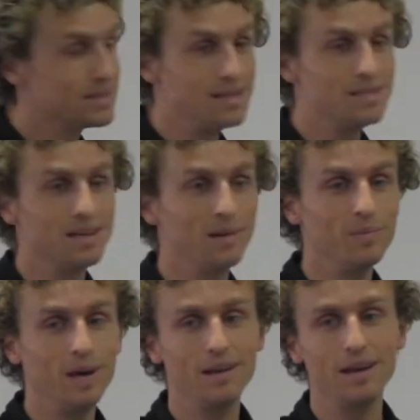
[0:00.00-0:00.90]
teach them
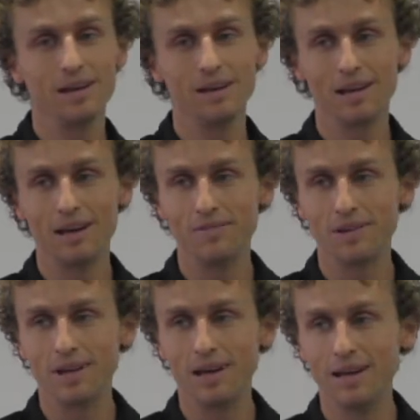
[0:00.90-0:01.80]
how they can care for
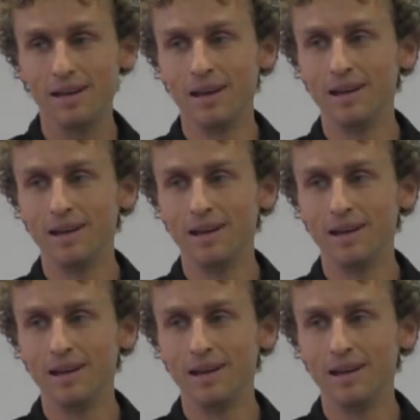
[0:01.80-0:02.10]
the land,